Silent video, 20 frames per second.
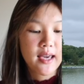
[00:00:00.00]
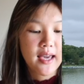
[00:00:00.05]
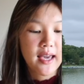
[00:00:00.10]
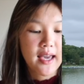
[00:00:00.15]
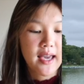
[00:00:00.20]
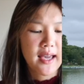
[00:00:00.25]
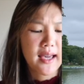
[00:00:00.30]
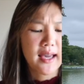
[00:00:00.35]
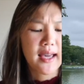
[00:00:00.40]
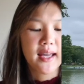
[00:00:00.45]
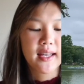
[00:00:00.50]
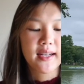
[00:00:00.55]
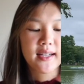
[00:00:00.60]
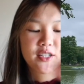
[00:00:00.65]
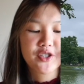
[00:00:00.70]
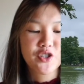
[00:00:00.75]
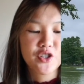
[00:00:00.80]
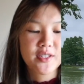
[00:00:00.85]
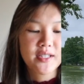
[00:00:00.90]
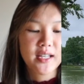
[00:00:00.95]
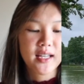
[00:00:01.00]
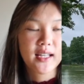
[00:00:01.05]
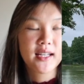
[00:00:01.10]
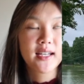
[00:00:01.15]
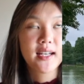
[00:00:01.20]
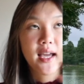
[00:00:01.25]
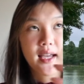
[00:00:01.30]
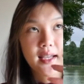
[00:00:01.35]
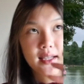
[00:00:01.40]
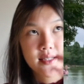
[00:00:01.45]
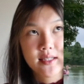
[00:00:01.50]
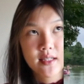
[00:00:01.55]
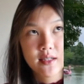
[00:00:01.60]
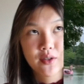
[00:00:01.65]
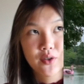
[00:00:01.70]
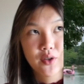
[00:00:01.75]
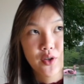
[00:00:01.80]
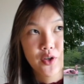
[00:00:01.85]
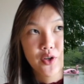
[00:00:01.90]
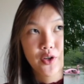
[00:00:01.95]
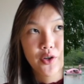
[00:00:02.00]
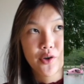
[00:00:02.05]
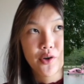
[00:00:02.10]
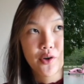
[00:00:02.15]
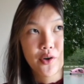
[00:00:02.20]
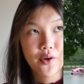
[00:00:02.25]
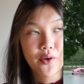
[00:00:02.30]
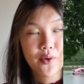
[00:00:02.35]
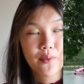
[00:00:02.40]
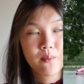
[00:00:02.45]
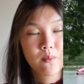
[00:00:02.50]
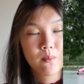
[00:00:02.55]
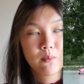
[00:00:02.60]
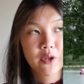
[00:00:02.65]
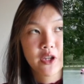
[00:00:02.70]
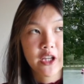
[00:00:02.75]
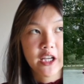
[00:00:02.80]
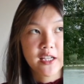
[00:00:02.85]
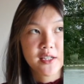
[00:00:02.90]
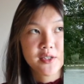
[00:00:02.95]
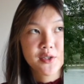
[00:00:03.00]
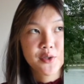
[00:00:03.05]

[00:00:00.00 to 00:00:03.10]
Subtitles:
and it's just like a nice little place